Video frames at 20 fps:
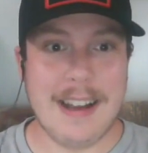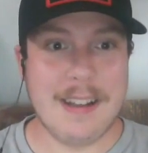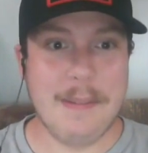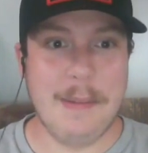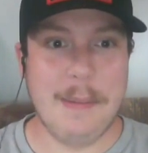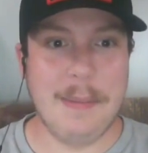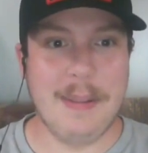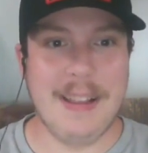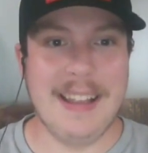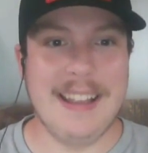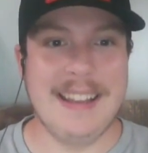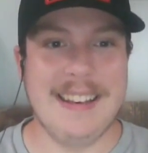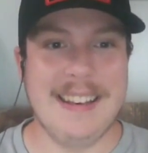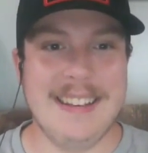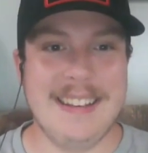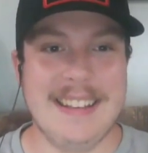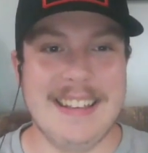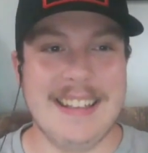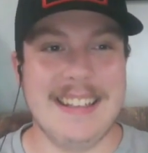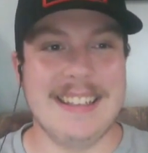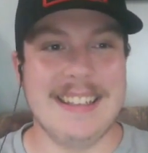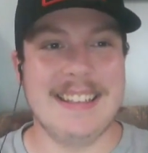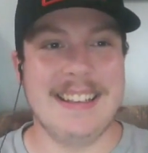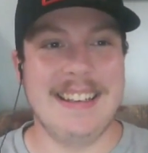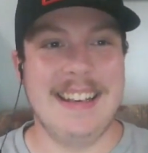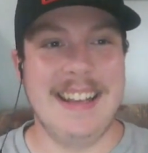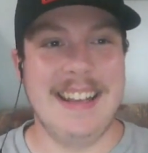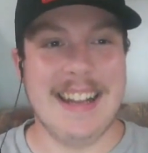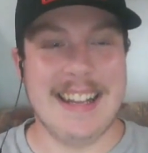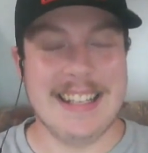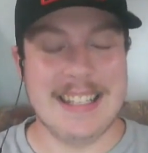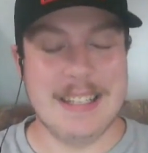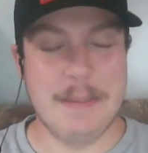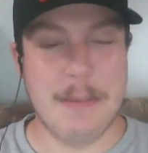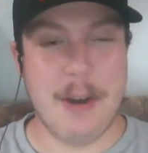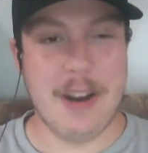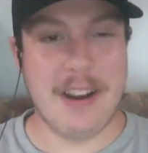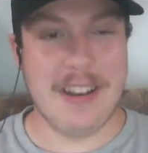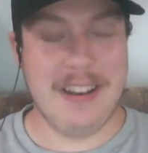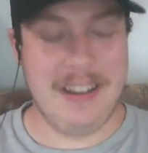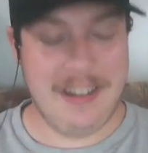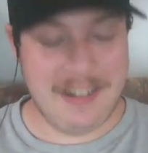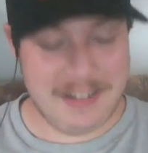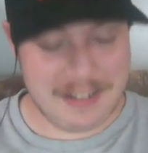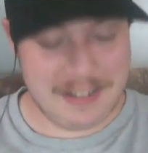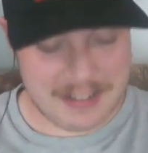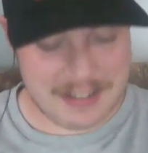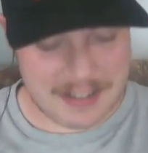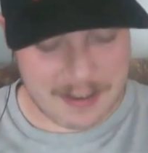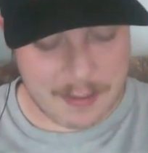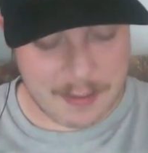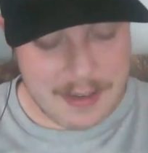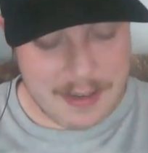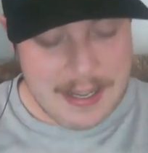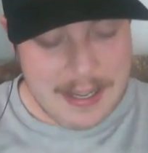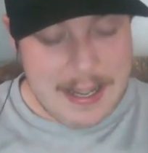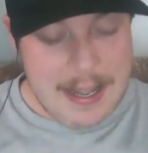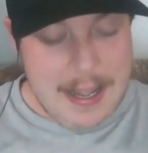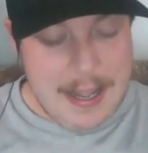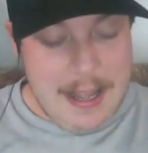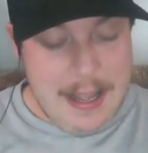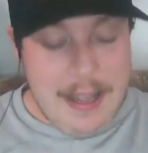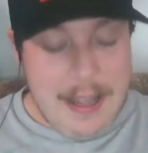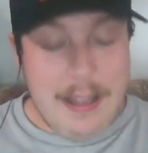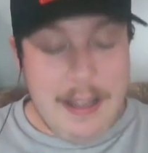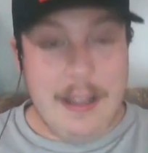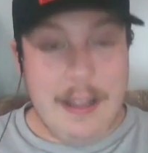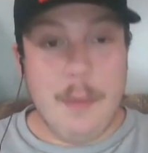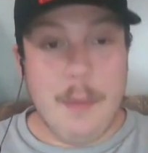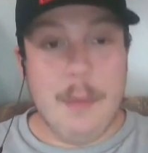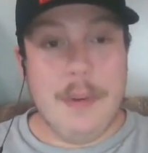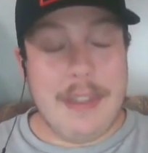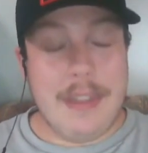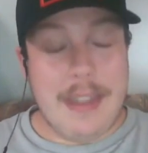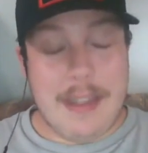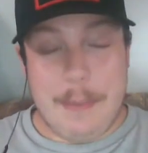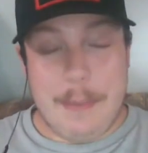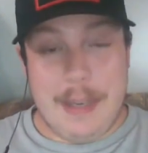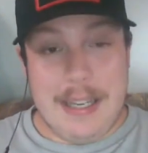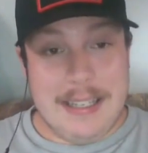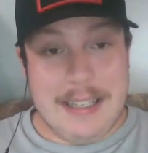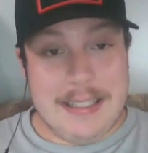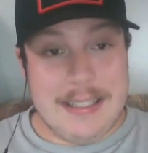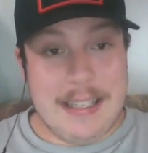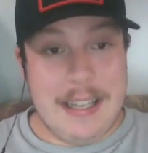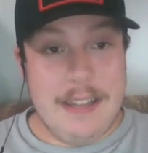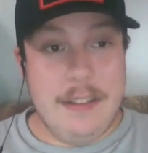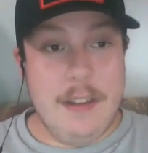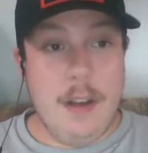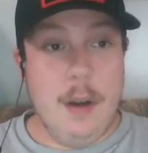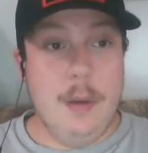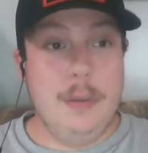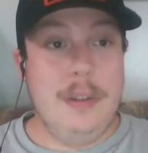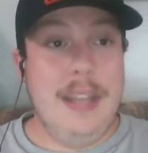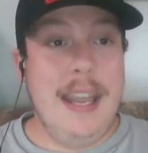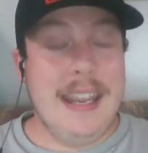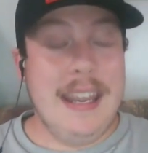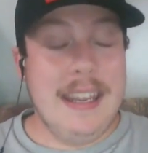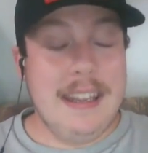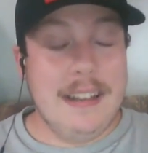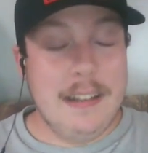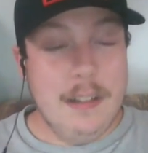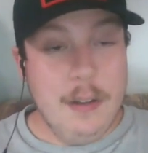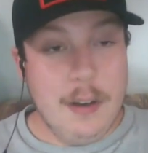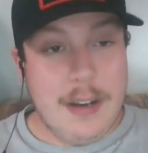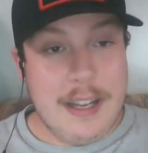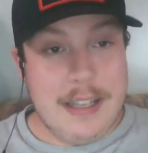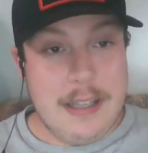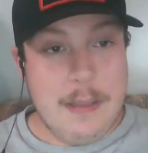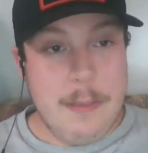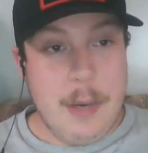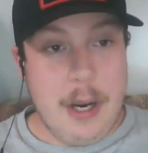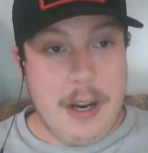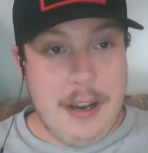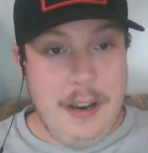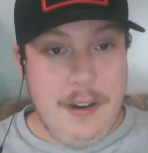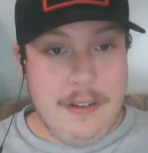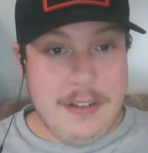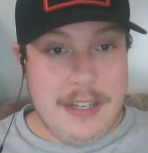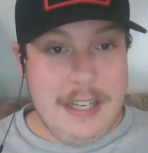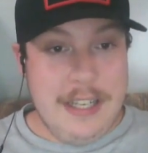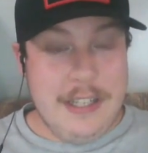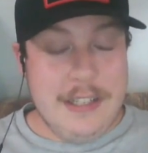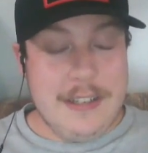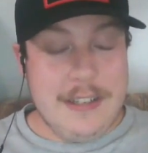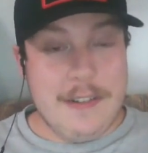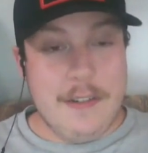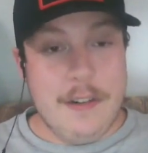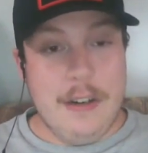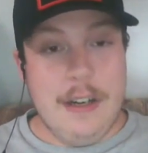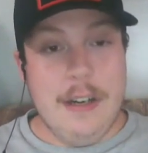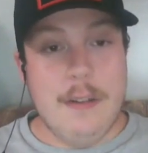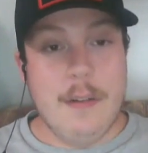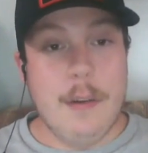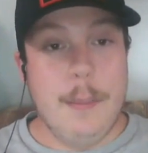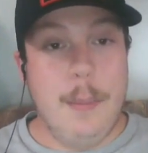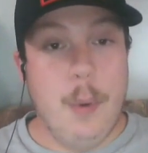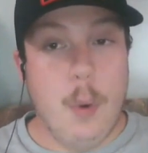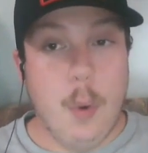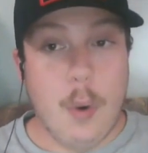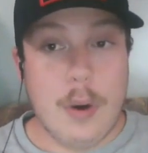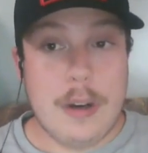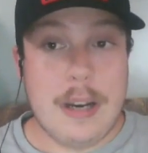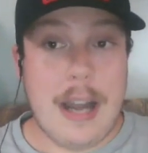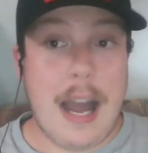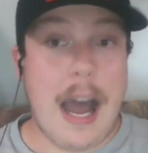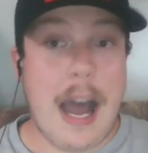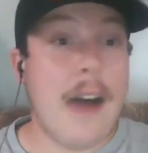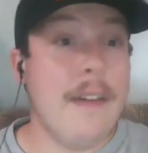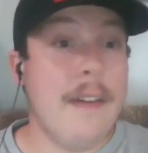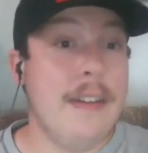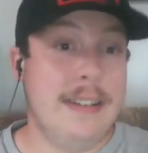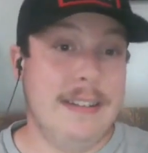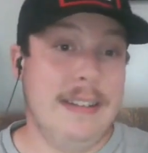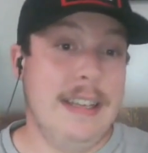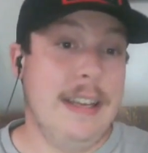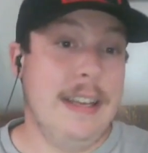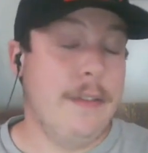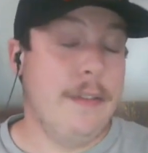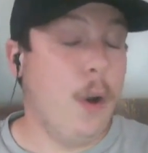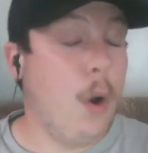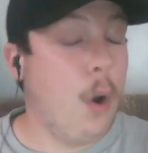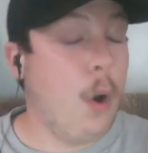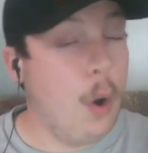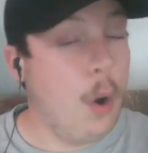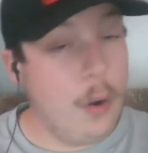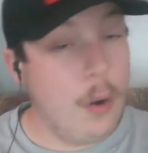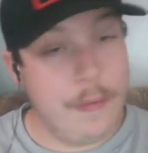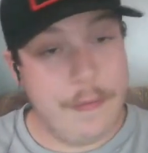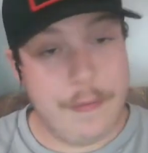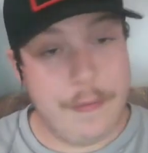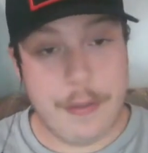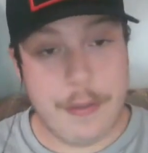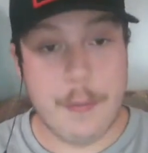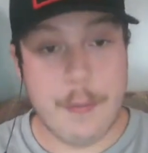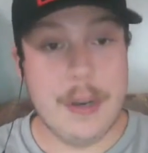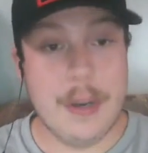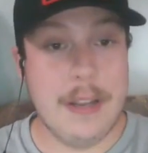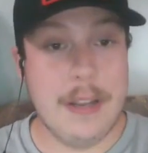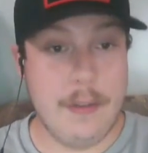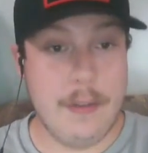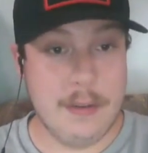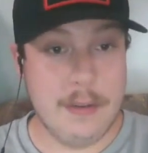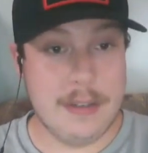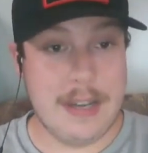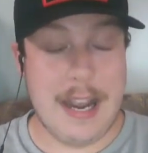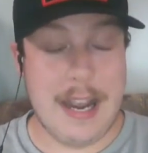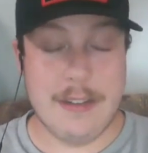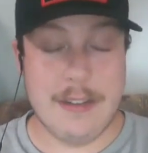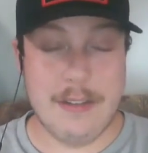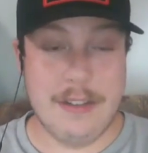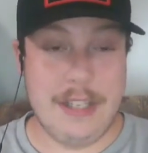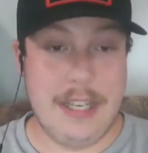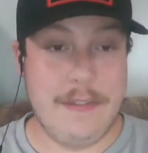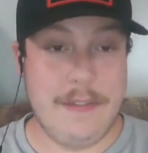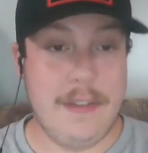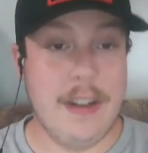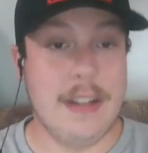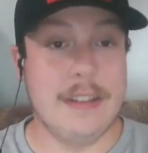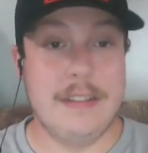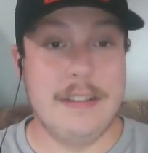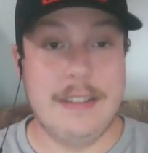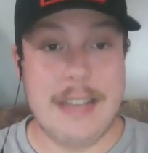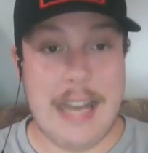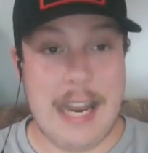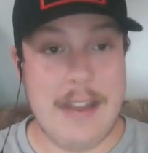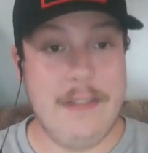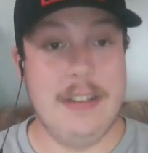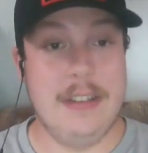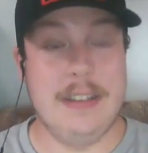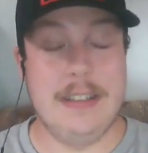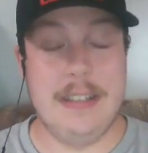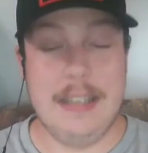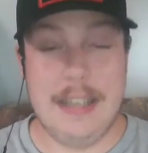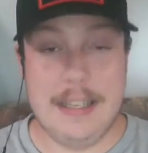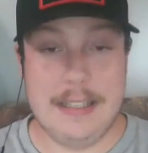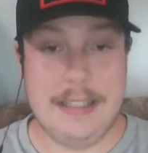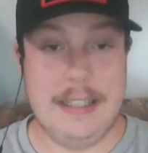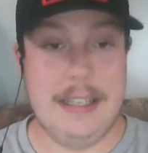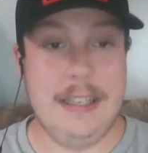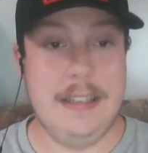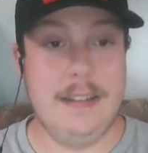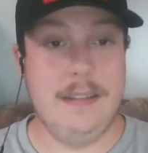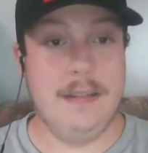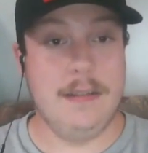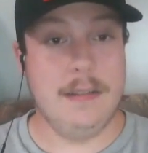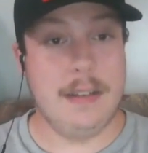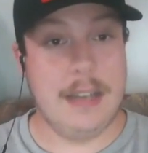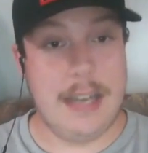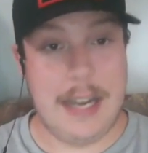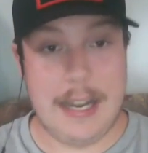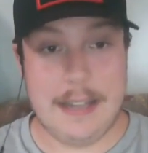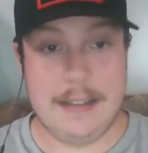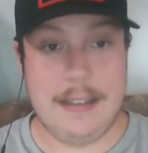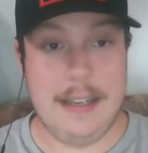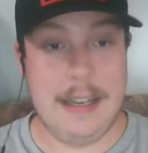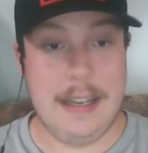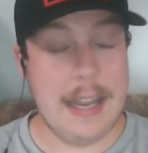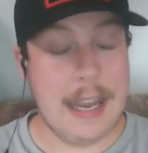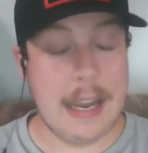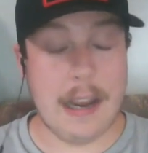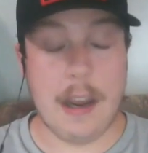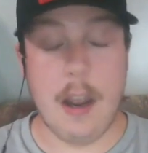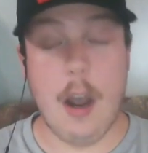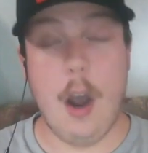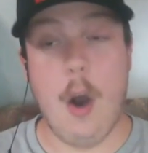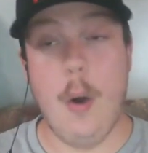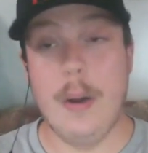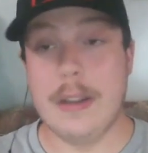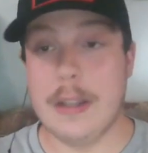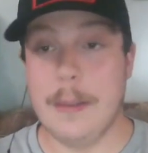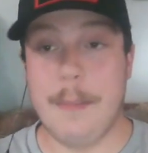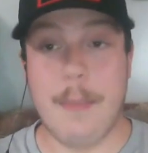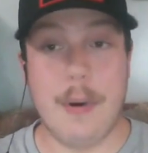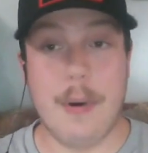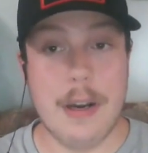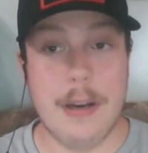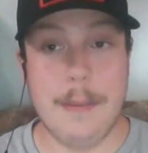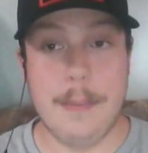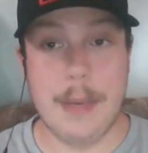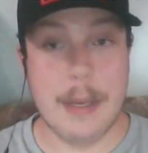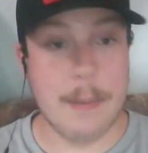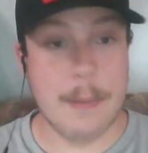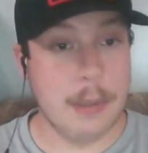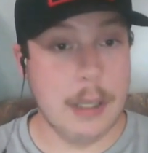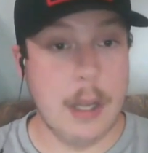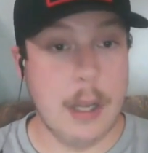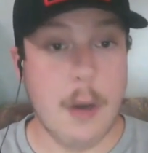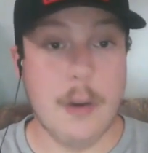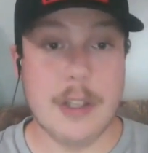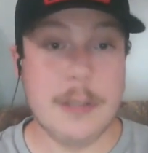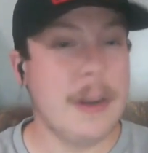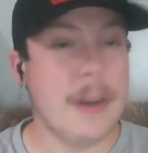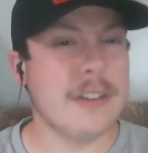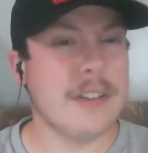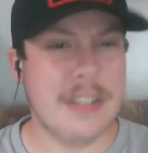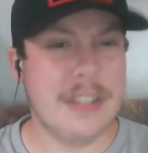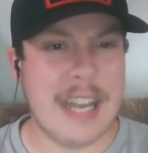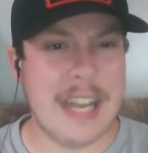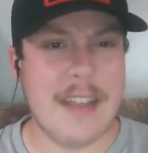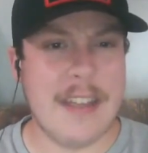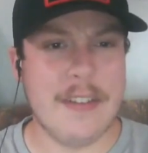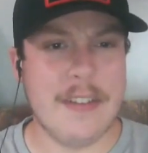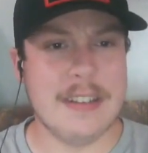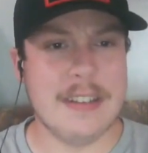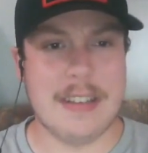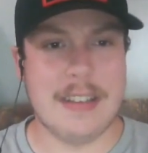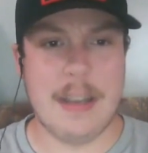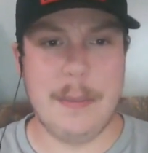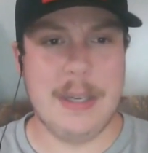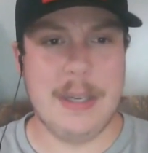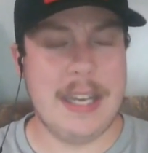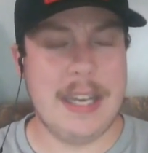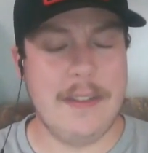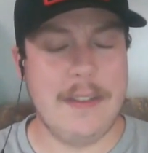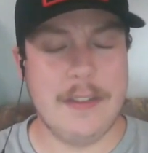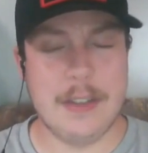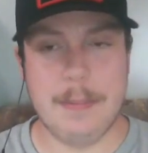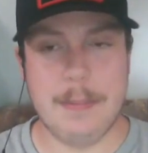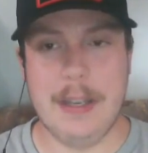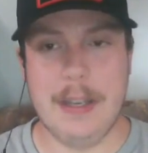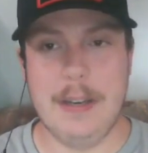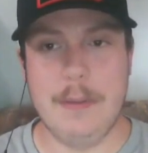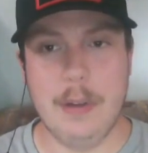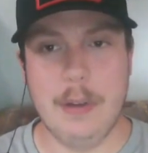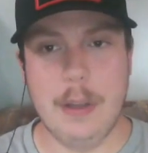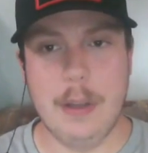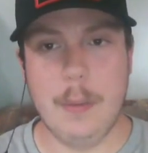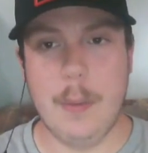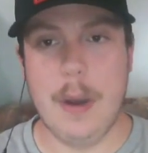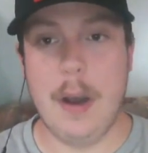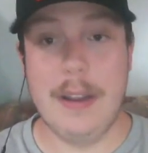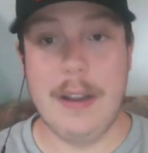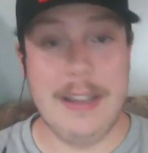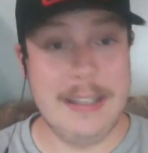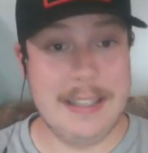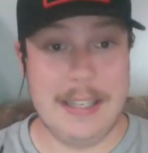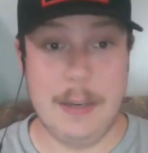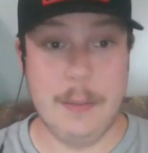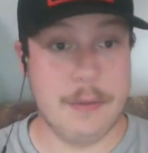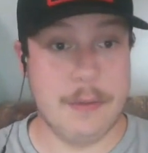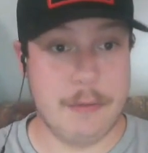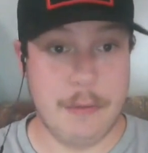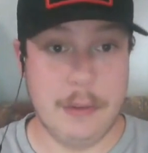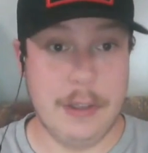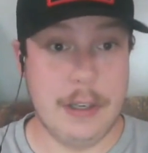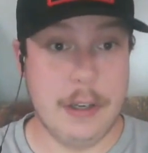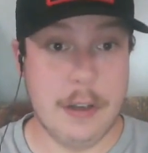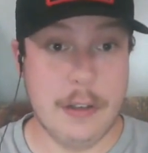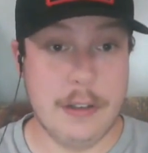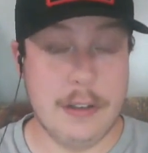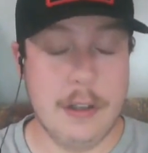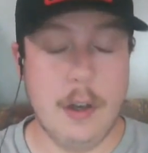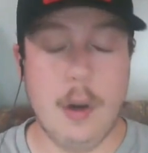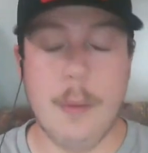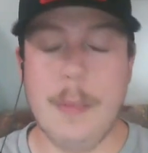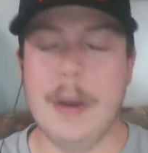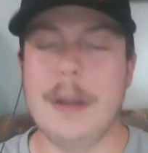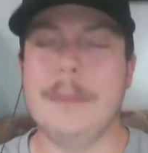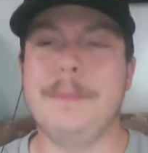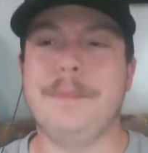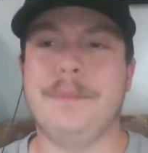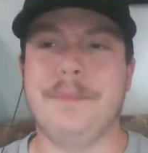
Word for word: going to be playing this Sunday against the Buccaneers. So, with that being said, though, taking a look at the Buccaneers injury report, obviously, if all three of those guys on defense, Davis, Izzy, and Canty, can't go, it's a pretty big blow, especially Davis. I mean, Davis played really well. Izzy was really good, too, but